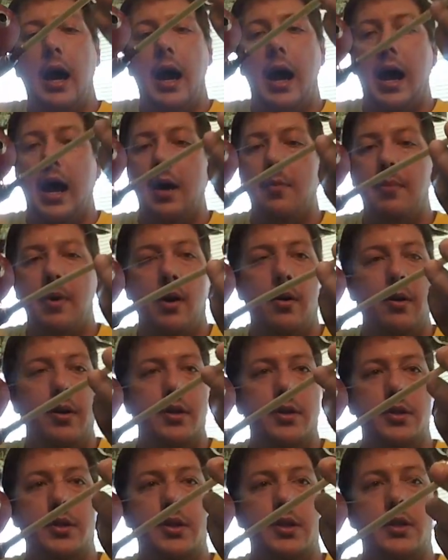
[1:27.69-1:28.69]
I bought it
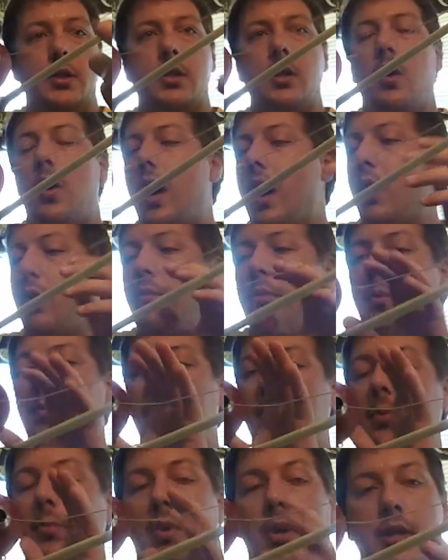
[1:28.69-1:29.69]
just so I
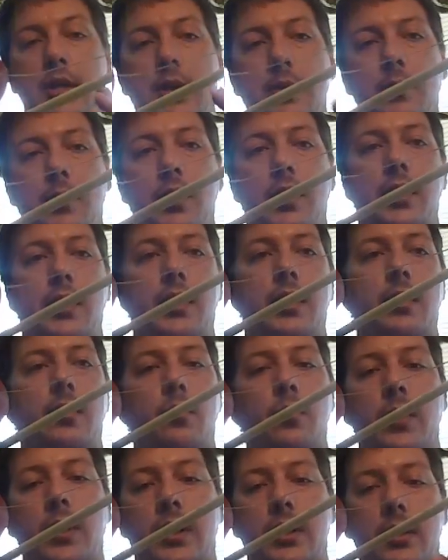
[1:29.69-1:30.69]
remember to press the button
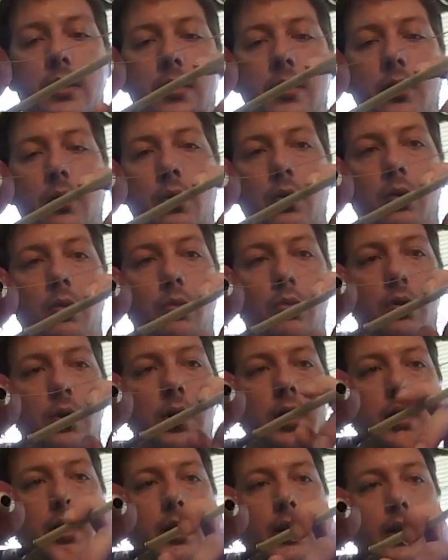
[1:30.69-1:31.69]
with the
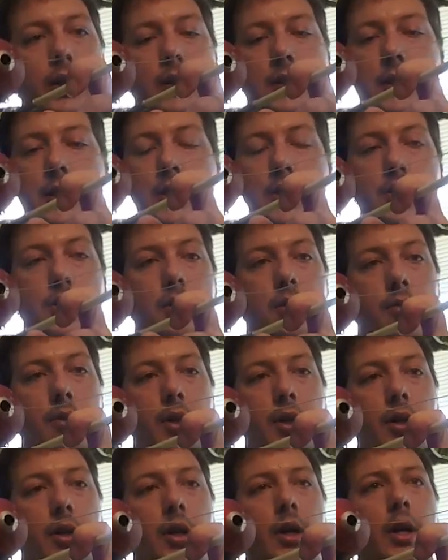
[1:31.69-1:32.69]
extension on
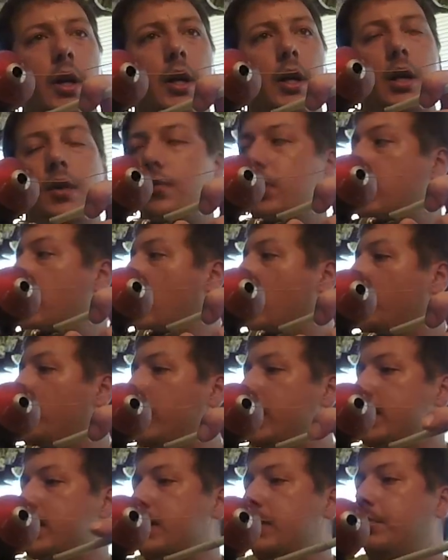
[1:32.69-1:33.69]
here. If you don't
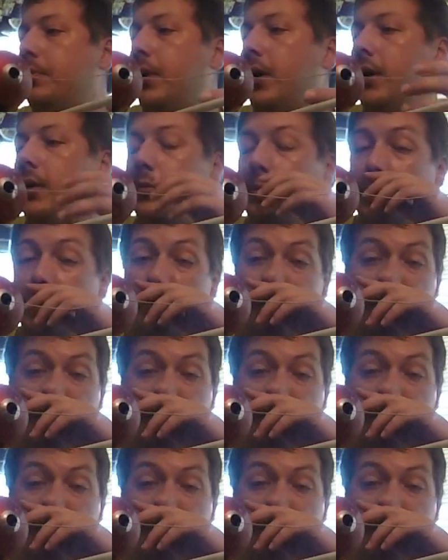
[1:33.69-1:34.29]
press the button when you